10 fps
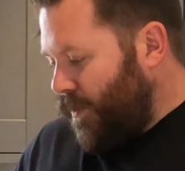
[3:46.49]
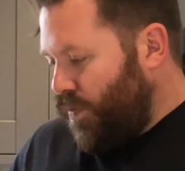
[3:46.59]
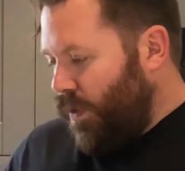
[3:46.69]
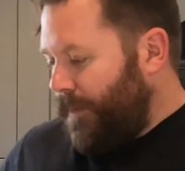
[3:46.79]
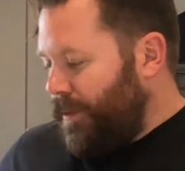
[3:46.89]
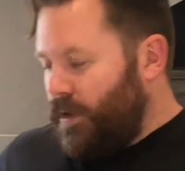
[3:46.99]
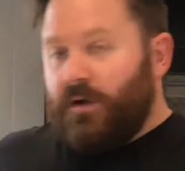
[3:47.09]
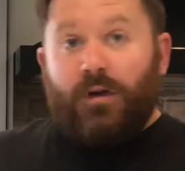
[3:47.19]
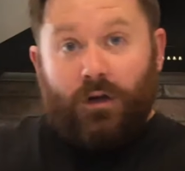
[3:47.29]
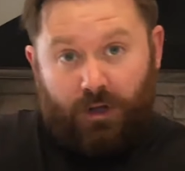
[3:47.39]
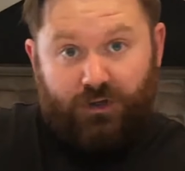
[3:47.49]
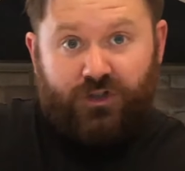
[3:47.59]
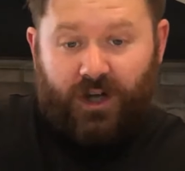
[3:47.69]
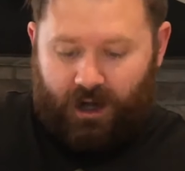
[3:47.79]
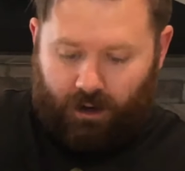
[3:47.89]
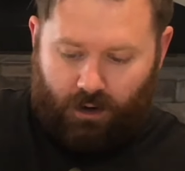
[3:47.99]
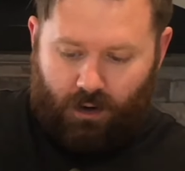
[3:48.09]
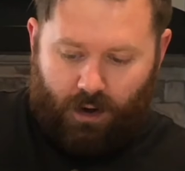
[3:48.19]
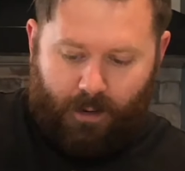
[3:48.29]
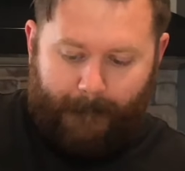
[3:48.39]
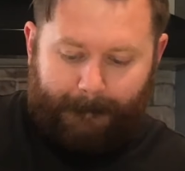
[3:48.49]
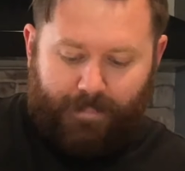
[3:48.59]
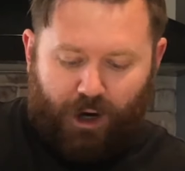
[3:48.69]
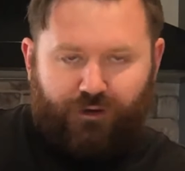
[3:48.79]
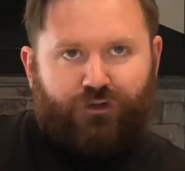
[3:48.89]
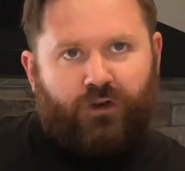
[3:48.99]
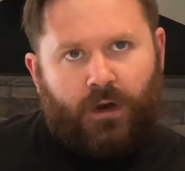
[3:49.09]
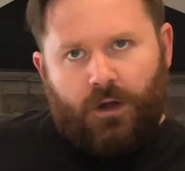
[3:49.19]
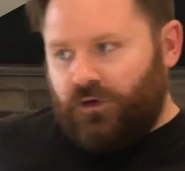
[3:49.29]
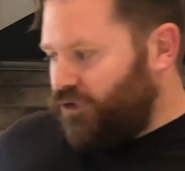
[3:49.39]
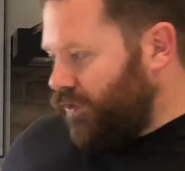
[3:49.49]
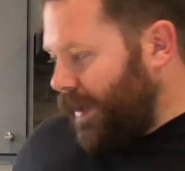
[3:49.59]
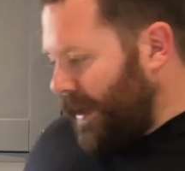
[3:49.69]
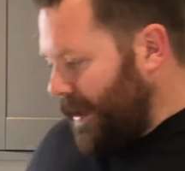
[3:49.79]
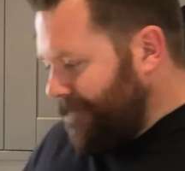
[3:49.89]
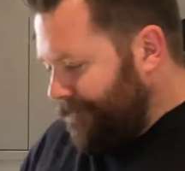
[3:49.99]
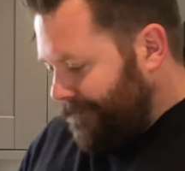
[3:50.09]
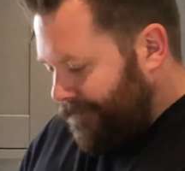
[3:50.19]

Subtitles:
Whop your sugar, bosh, straight in.